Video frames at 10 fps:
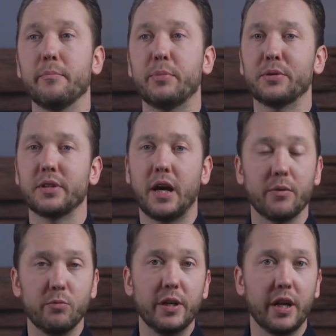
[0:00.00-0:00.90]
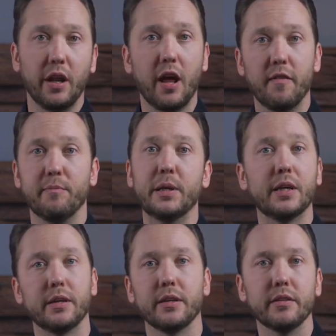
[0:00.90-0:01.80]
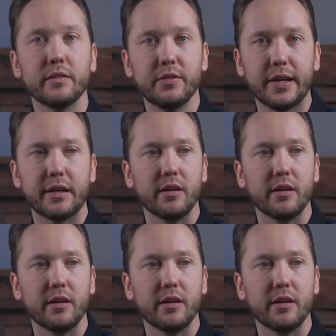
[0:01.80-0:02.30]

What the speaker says: Because I really love being there.